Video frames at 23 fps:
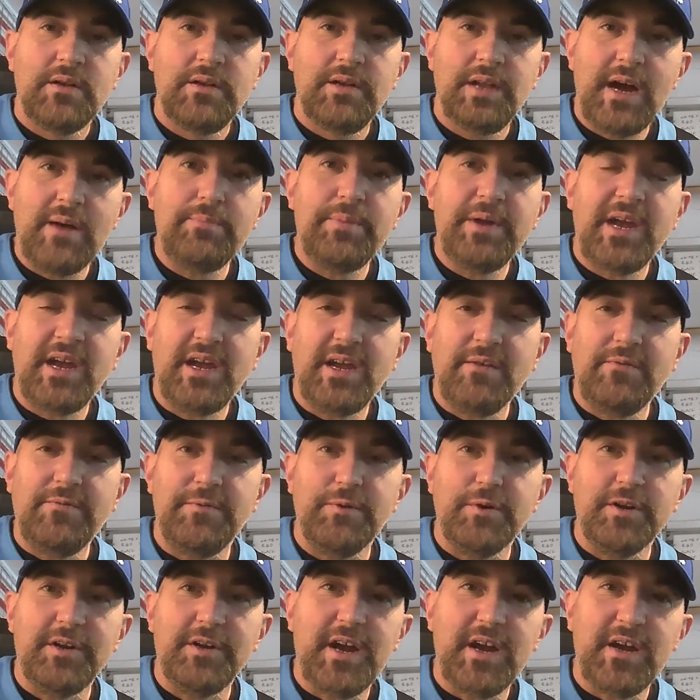Not bad
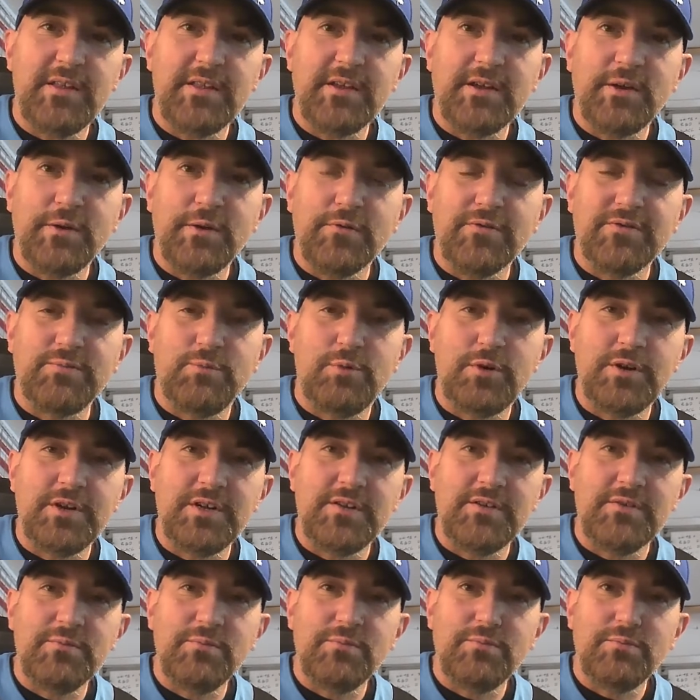for a guy that goes
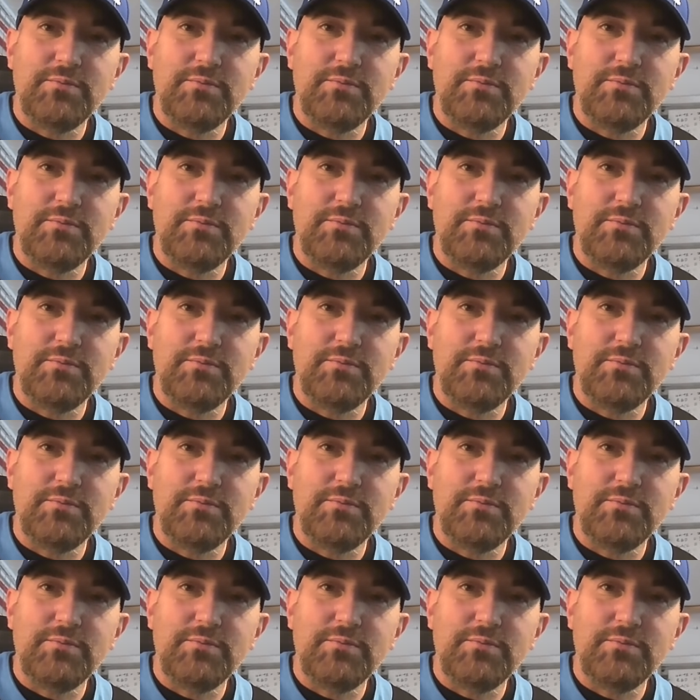was